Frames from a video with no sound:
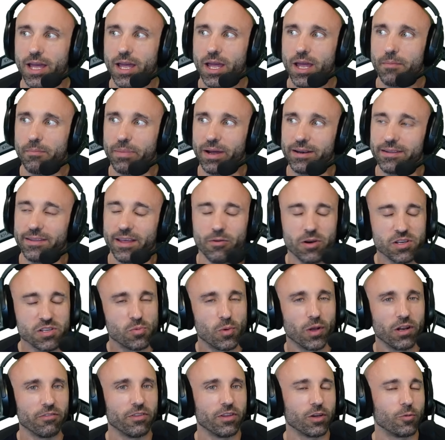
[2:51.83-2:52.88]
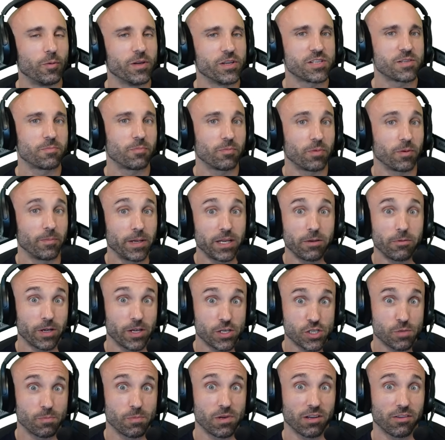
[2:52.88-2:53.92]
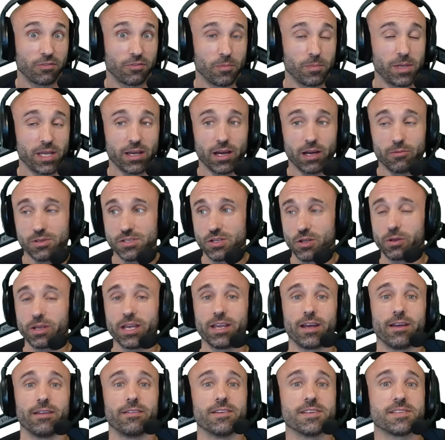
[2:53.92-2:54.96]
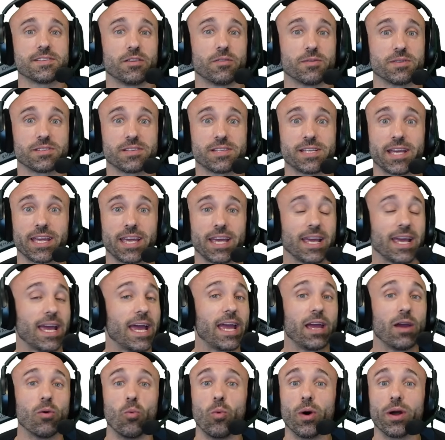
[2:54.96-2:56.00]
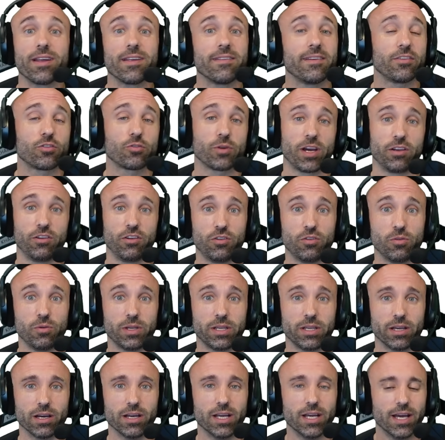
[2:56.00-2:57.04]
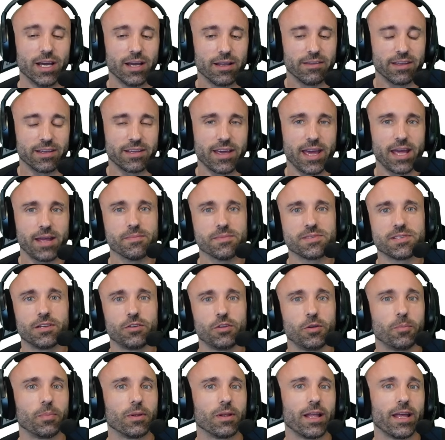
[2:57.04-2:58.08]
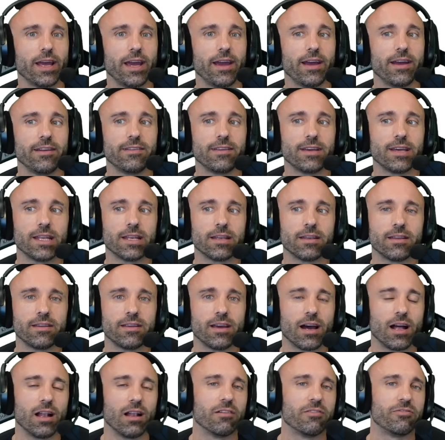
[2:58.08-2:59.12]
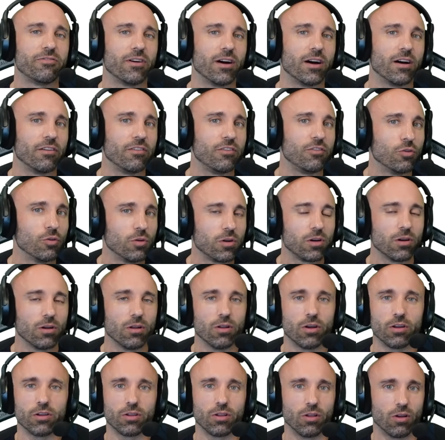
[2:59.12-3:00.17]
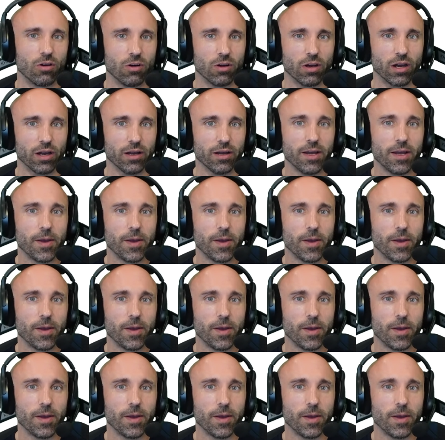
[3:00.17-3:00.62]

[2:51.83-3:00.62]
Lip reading: But that was one of the big question marks for me. I was looking at this and I was thinking, hey, what are they trying to do here? The games that you played in the alpha took a lot longer.